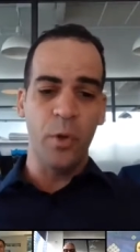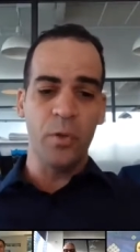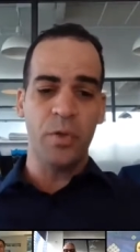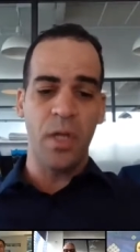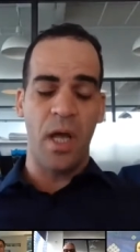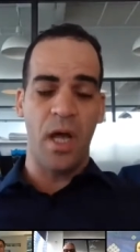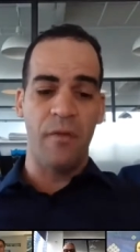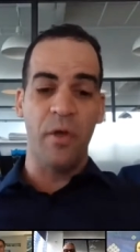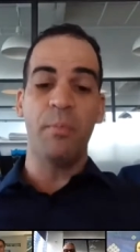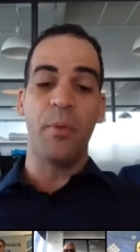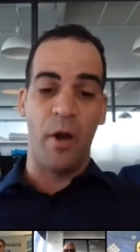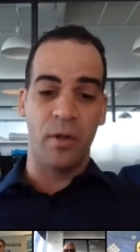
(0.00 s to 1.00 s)
those
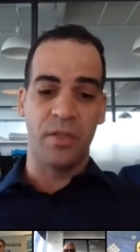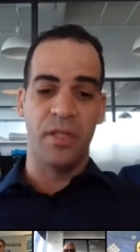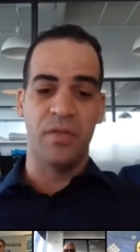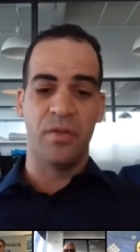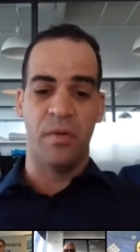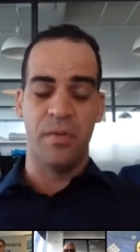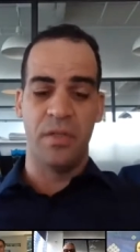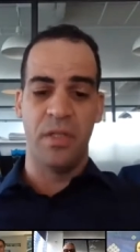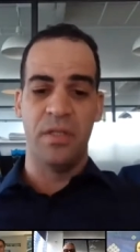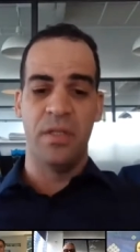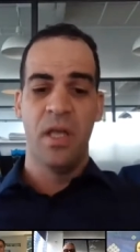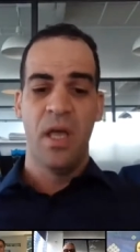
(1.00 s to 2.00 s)
their products and
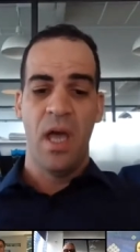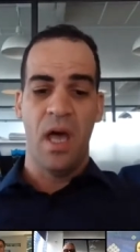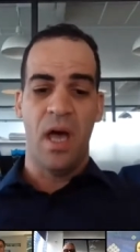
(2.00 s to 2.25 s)
services